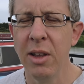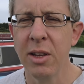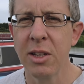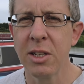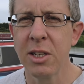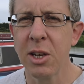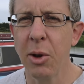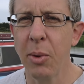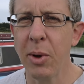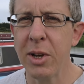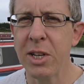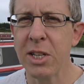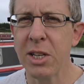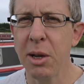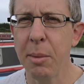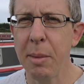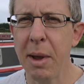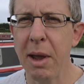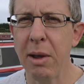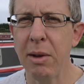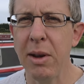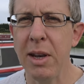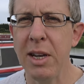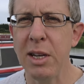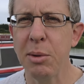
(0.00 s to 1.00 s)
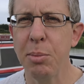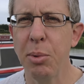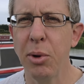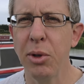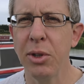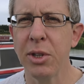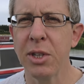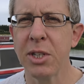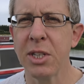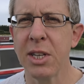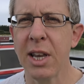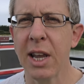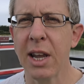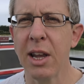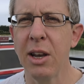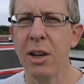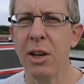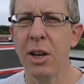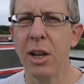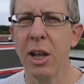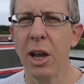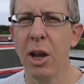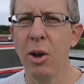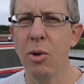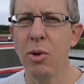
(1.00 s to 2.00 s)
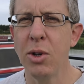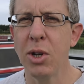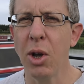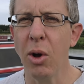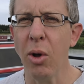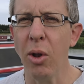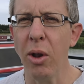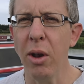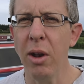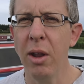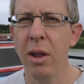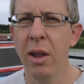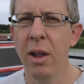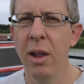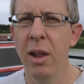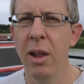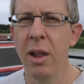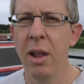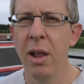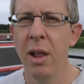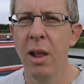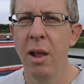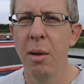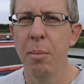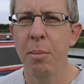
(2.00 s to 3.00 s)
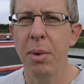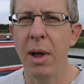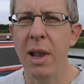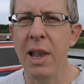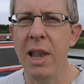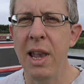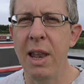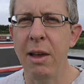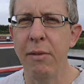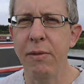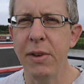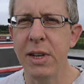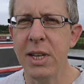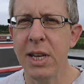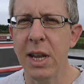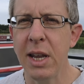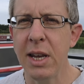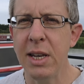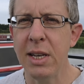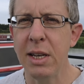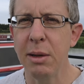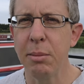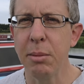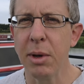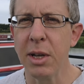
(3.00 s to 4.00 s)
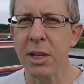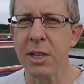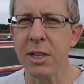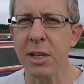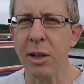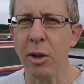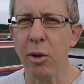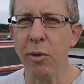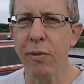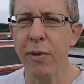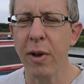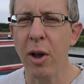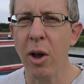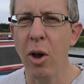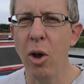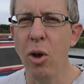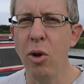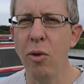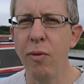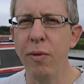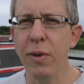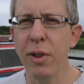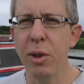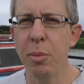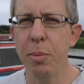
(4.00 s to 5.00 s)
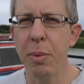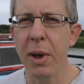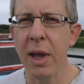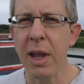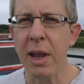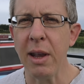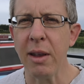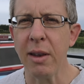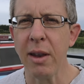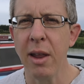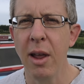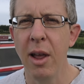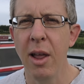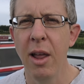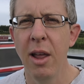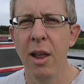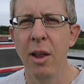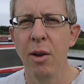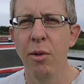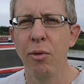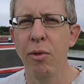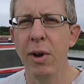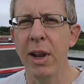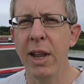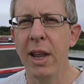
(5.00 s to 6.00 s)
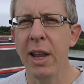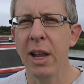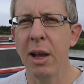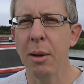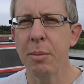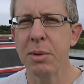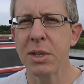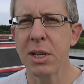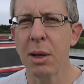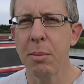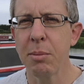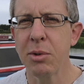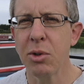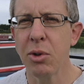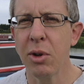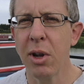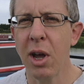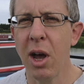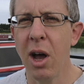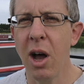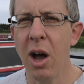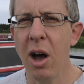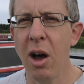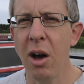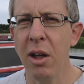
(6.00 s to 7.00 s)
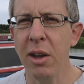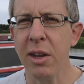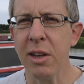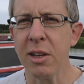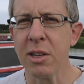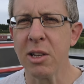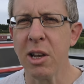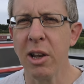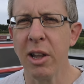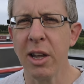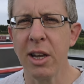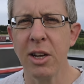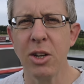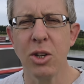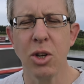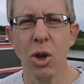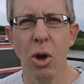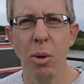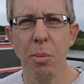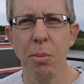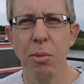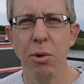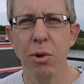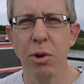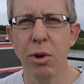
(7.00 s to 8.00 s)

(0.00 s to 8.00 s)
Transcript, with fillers: So I somehow need to put the second coat on by levitating myself over the paint rigging up some sort of harness like Tom